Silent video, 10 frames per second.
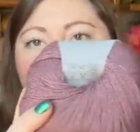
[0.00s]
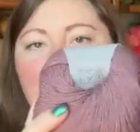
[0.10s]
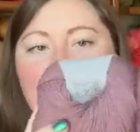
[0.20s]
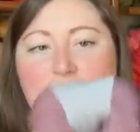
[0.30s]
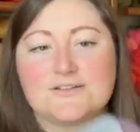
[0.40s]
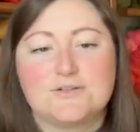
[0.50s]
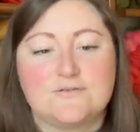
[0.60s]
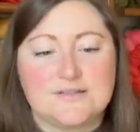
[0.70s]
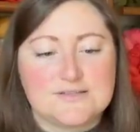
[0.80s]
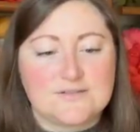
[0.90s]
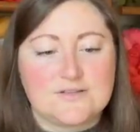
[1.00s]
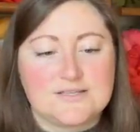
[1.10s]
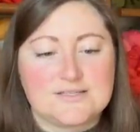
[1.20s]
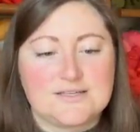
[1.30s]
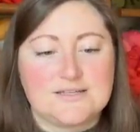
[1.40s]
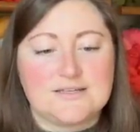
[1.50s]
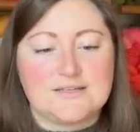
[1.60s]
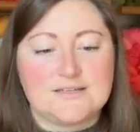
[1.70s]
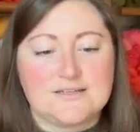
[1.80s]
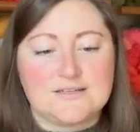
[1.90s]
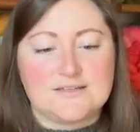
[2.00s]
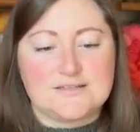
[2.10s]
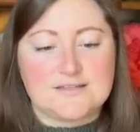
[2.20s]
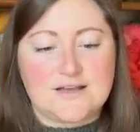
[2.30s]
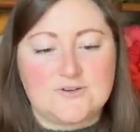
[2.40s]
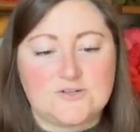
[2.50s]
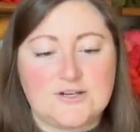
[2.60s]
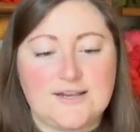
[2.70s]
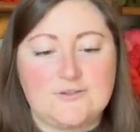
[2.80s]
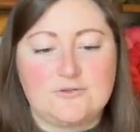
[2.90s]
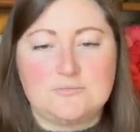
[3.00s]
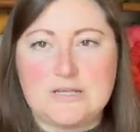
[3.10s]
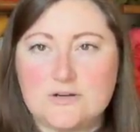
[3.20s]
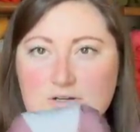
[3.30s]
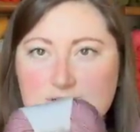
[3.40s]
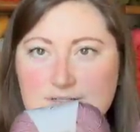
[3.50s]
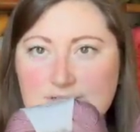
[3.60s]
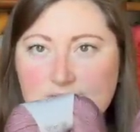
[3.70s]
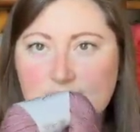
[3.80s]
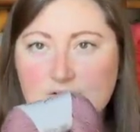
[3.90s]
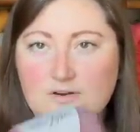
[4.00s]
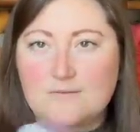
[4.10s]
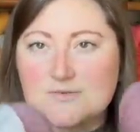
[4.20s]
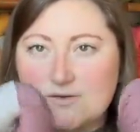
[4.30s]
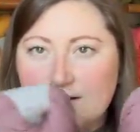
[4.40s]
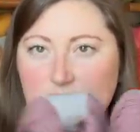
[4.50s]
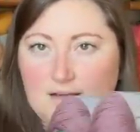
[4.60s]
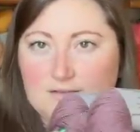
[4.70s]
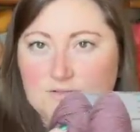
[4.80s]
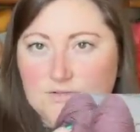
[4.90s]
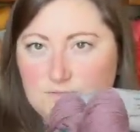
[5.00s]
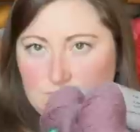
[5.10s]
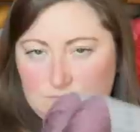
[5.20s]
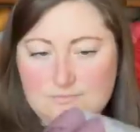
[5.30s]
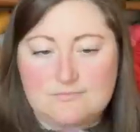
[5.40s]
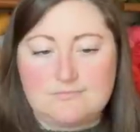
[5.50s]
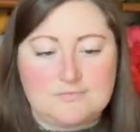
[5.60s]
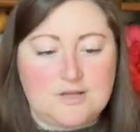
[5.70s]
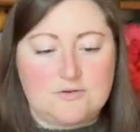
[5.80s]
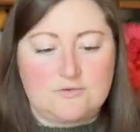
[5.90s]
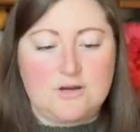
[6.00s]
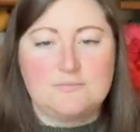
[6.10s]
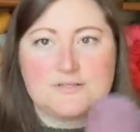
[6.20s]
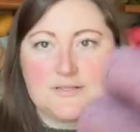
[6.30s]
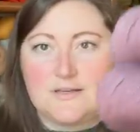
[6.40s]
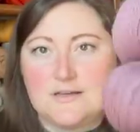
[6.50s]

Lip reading: And I got 2 of this. So this is 183 meters and 50 grams. So I got 100 grams.